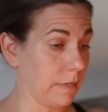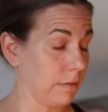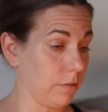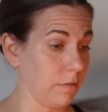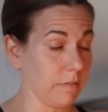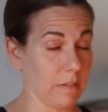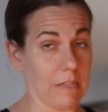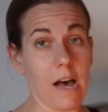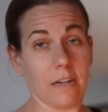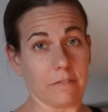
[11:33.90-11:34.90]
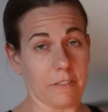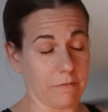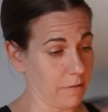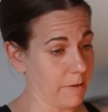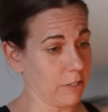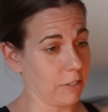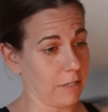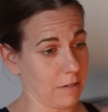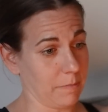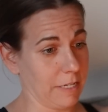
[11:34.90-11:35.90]
now you have a lot of
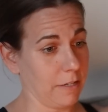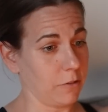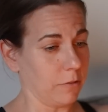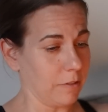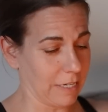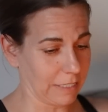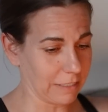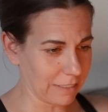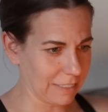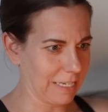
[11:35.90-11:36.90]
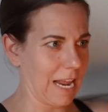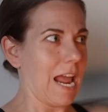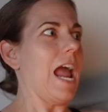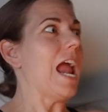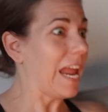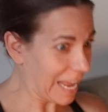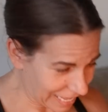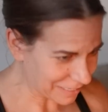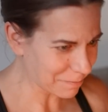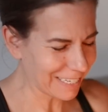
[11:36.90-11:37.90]
information on me, True Diagnostic,
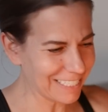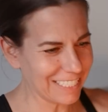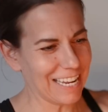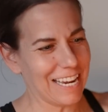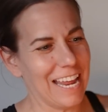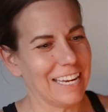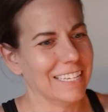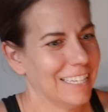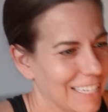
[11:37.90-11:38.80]
and my DNA.